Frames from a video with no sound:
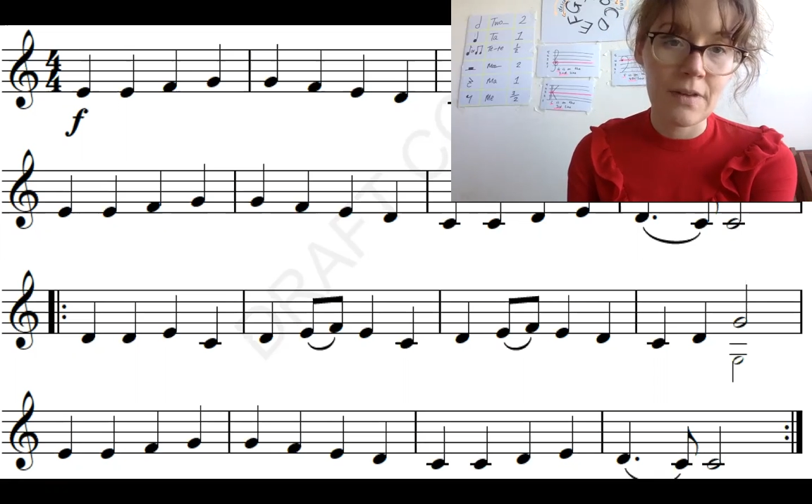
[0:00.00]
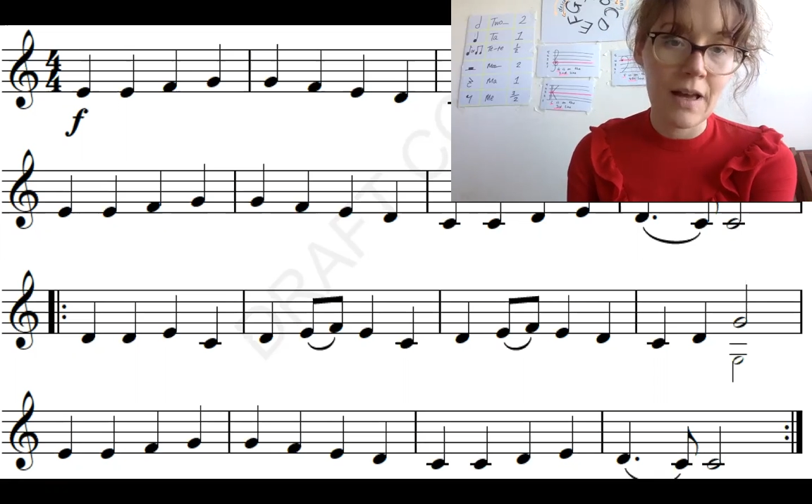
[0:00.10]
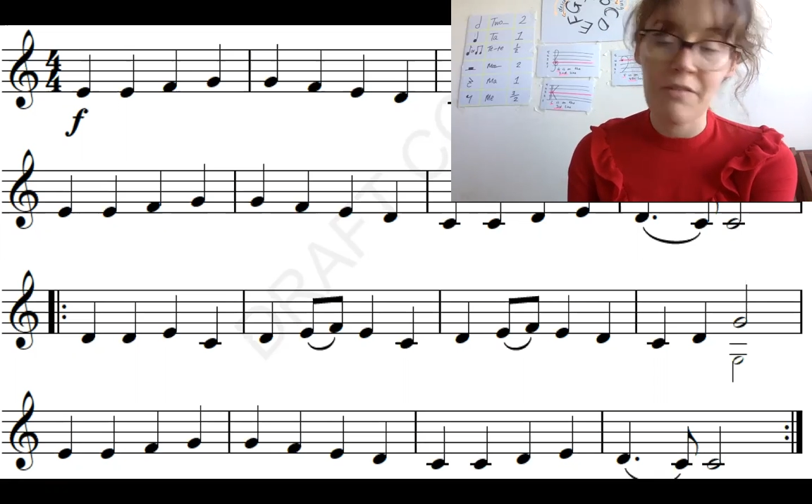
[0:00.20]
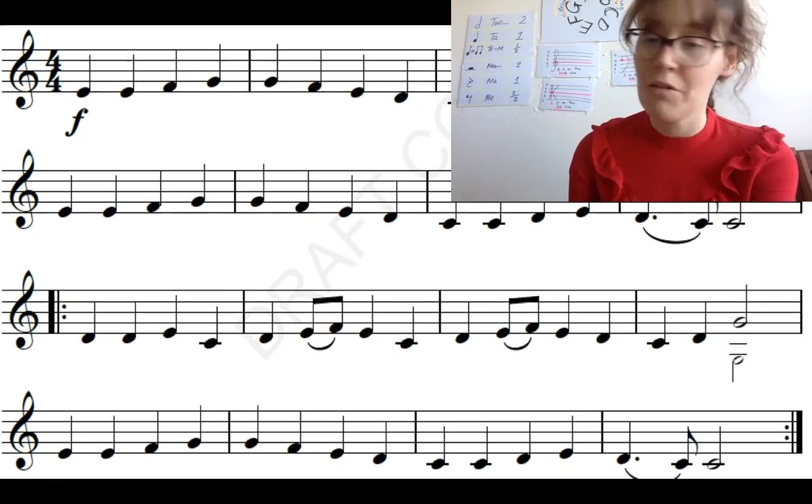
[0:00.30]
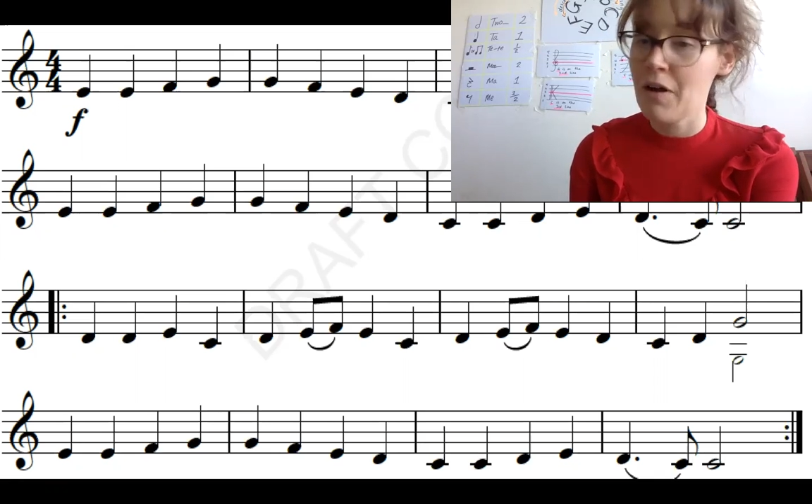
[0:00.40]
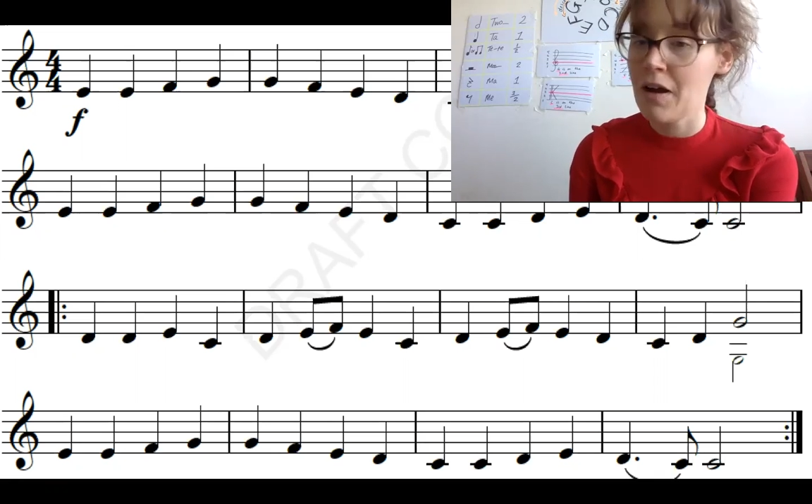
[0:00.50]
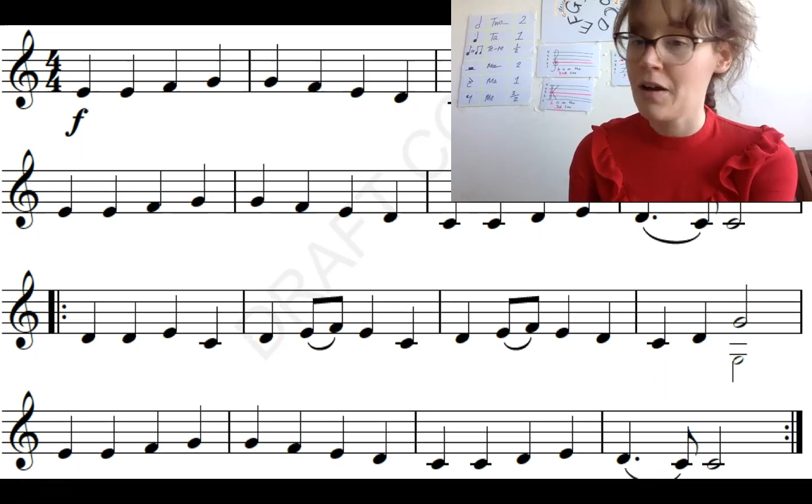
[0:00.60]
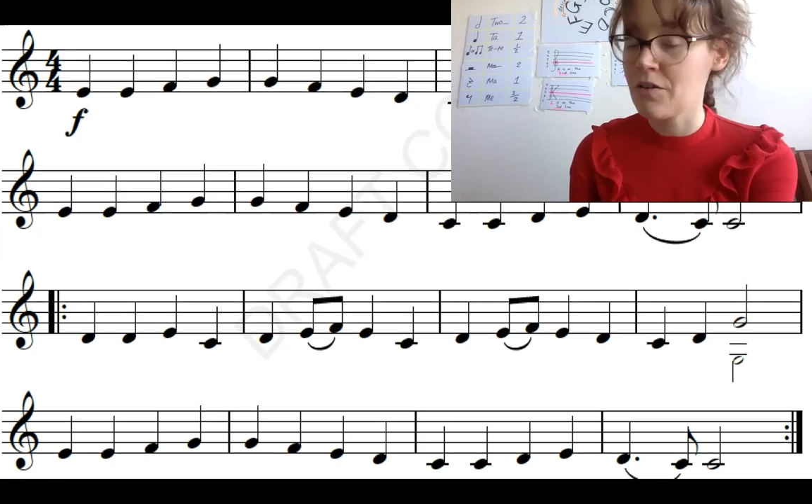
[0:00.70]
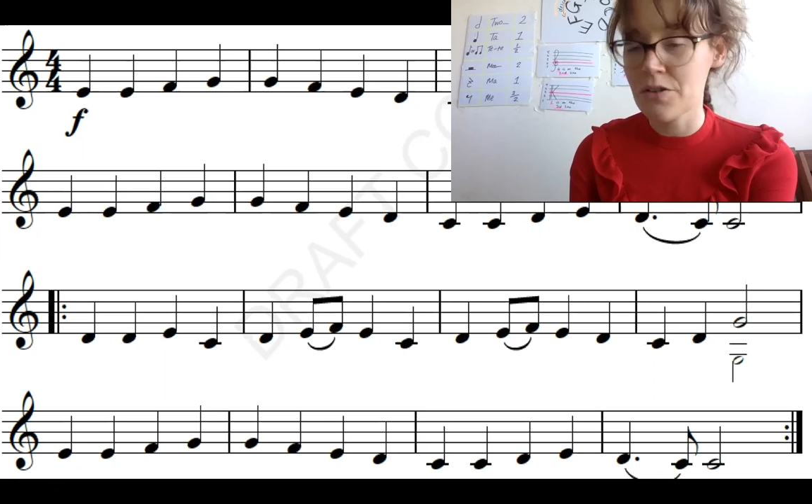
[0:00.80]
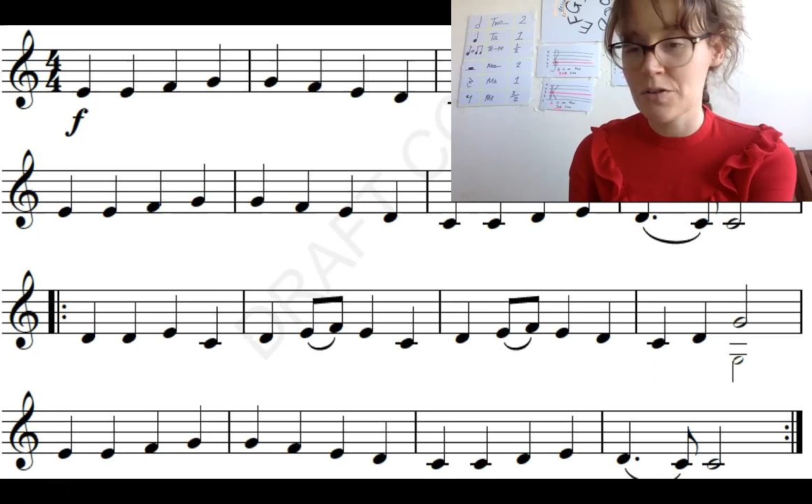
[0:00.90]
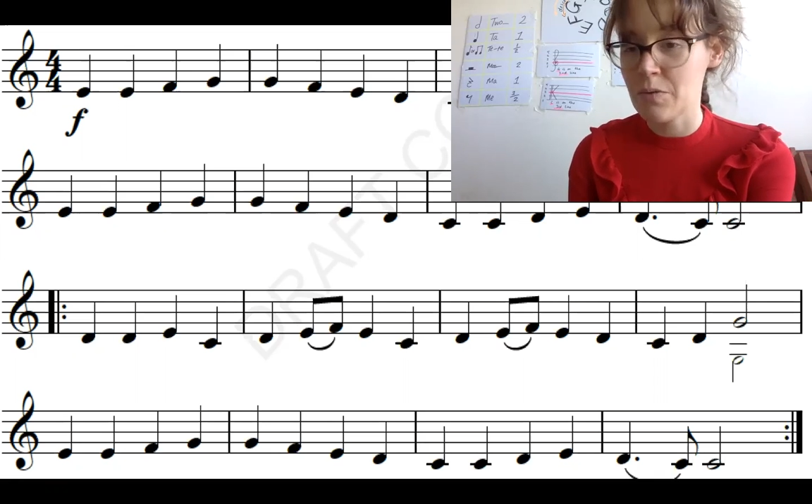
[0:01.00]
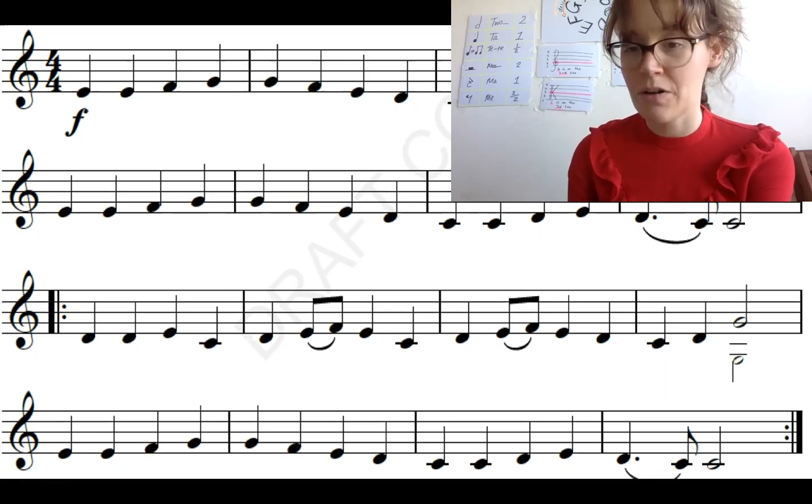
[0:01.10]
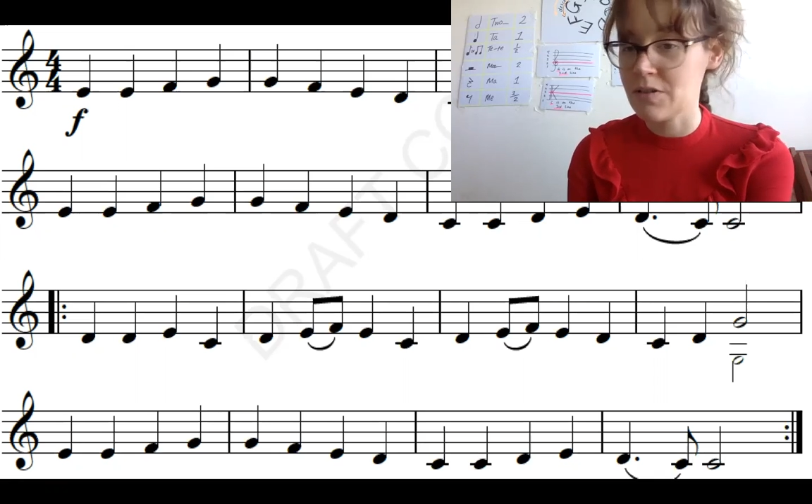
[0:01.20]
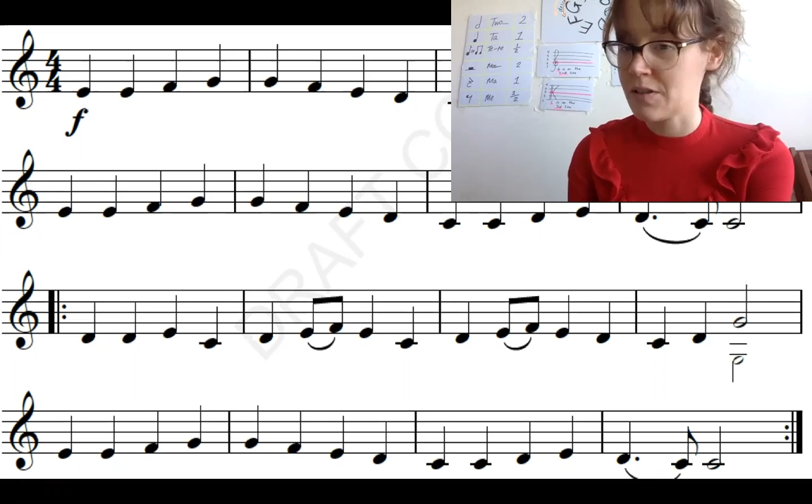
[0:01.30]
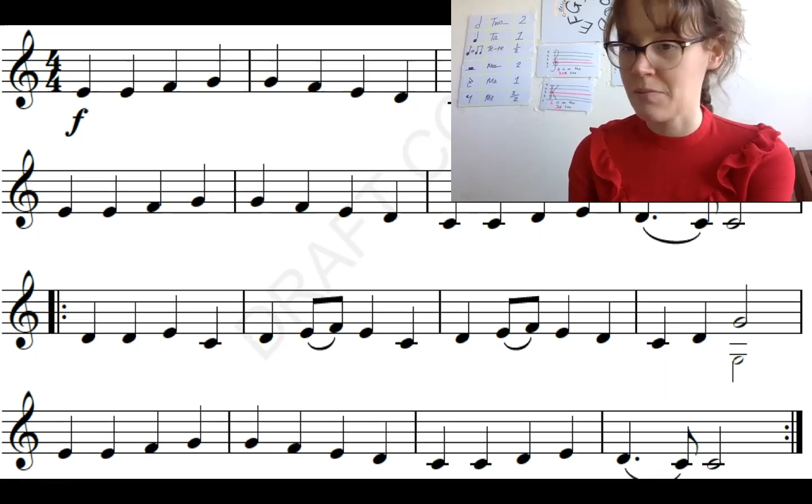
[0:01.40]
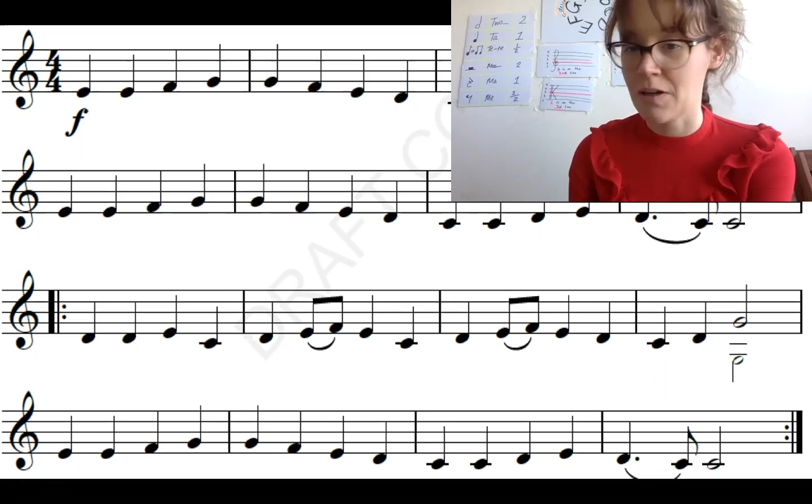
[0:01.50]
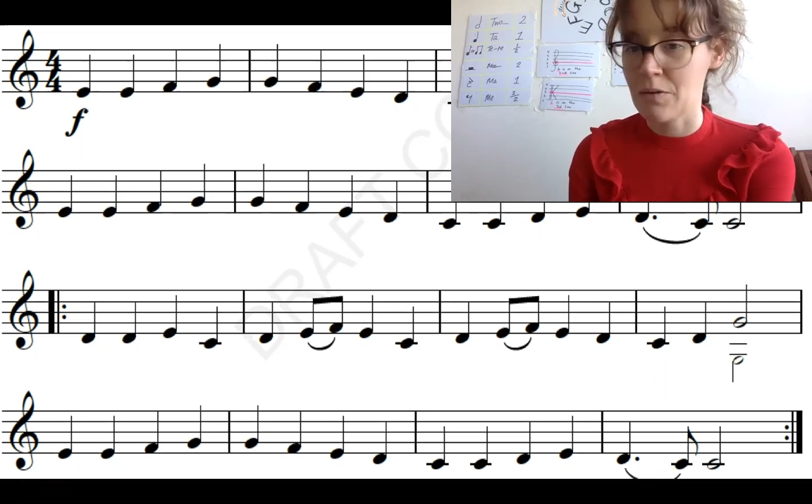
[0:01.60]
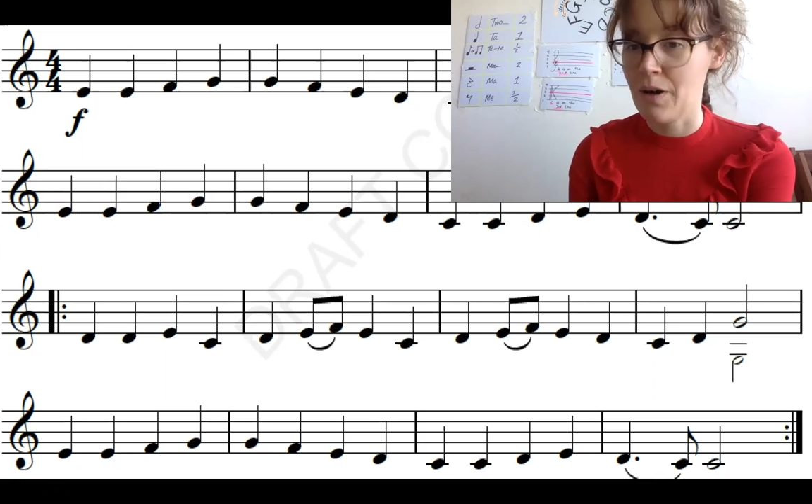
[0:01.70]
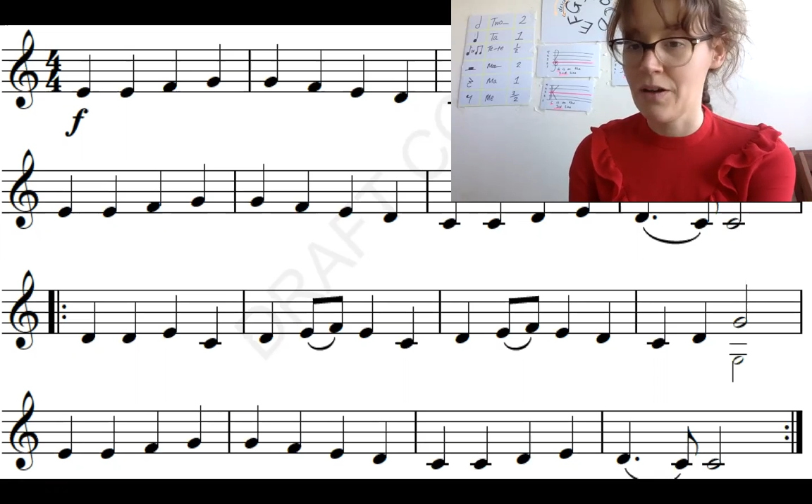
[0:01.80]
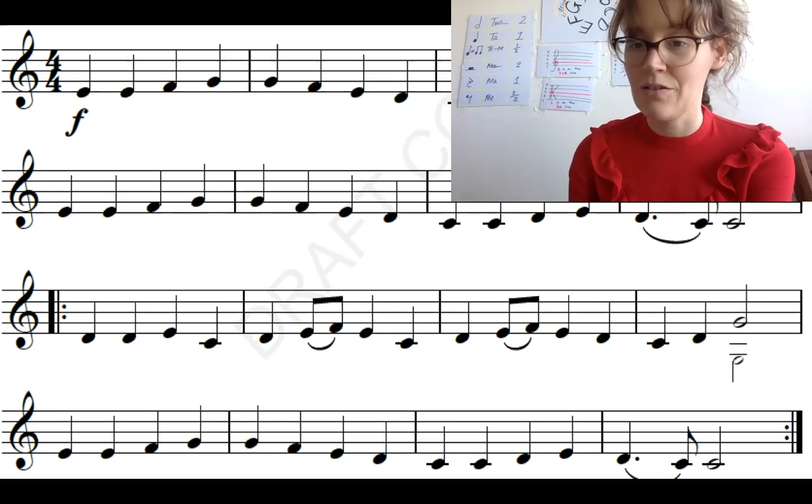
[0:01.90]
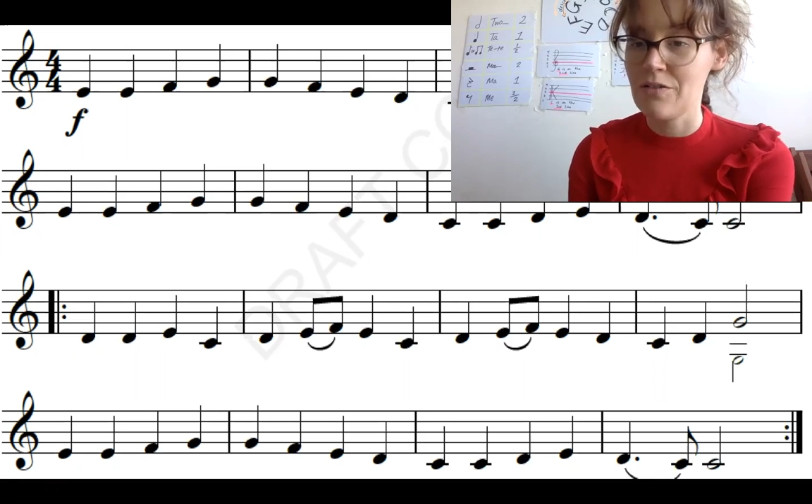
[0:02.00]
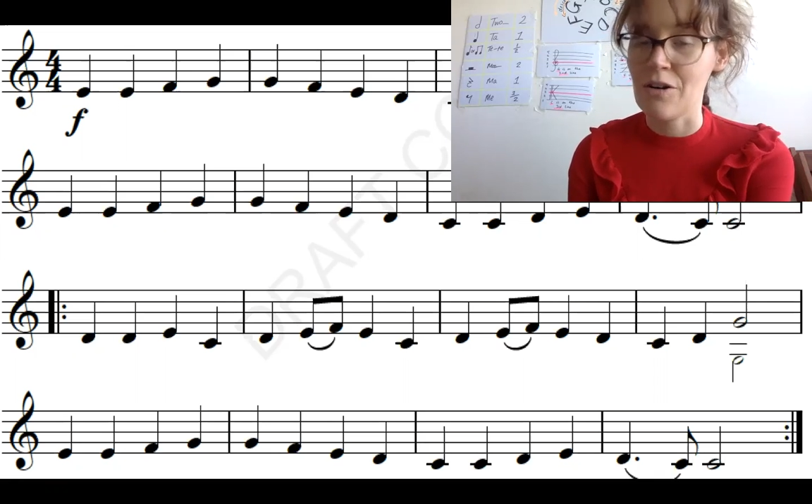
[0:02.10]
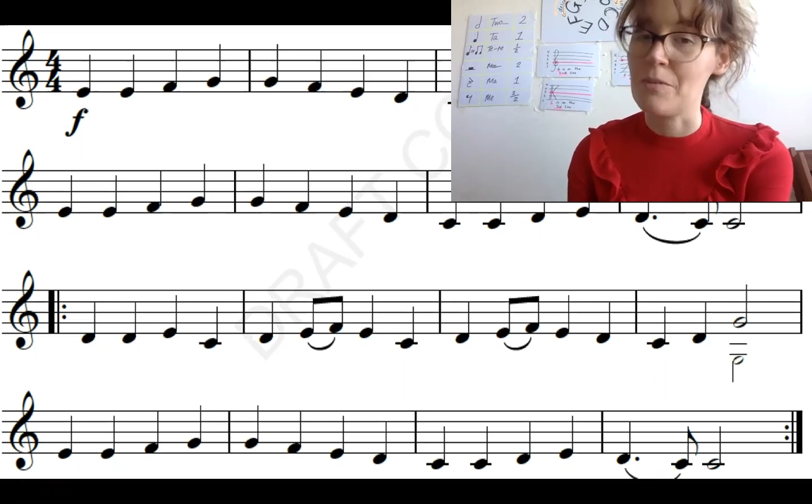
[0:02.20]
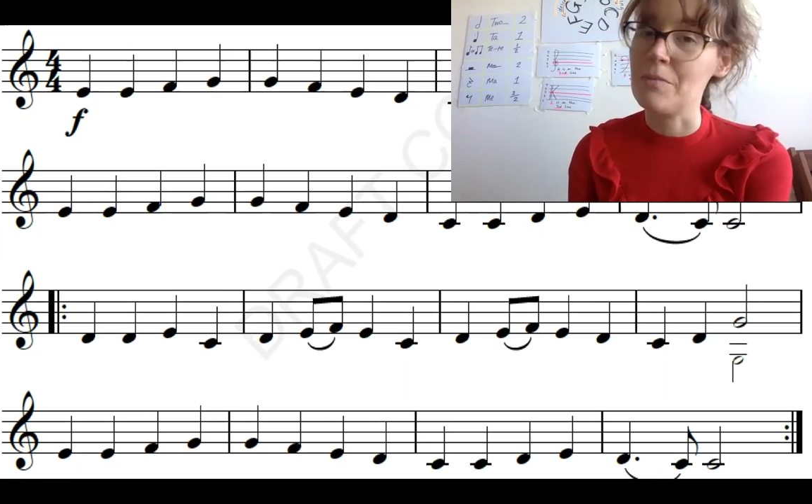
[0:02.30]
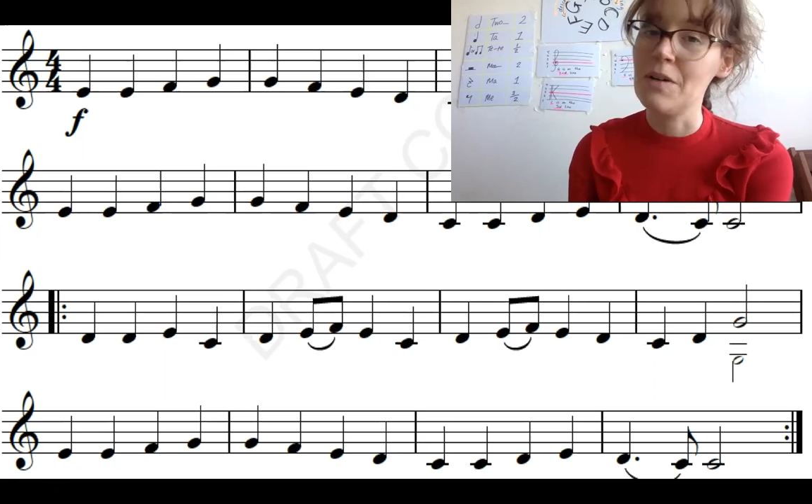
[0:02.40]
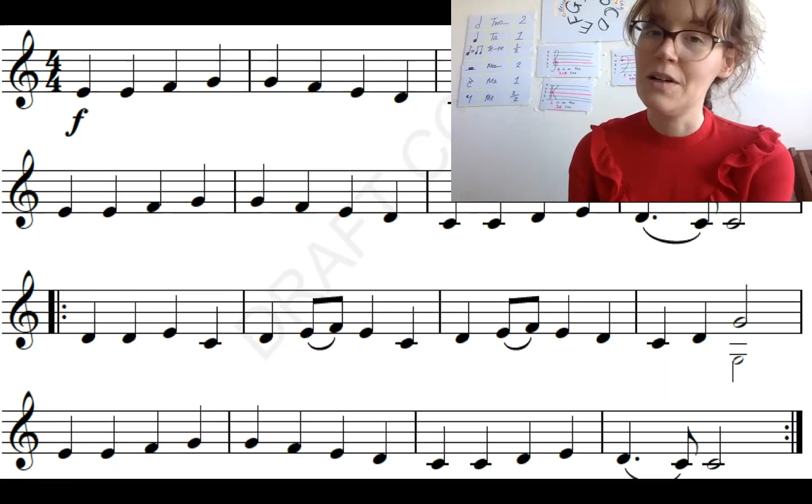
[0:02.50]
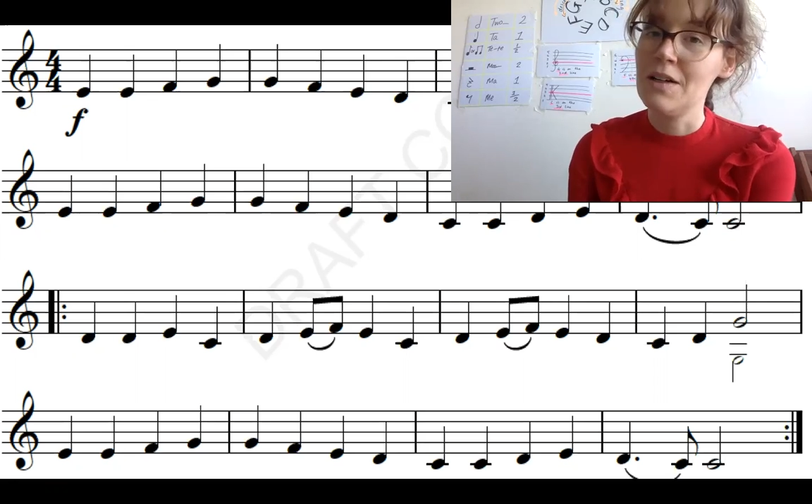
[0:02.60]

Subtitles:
everywhere across the world, doesn't matter where you're from,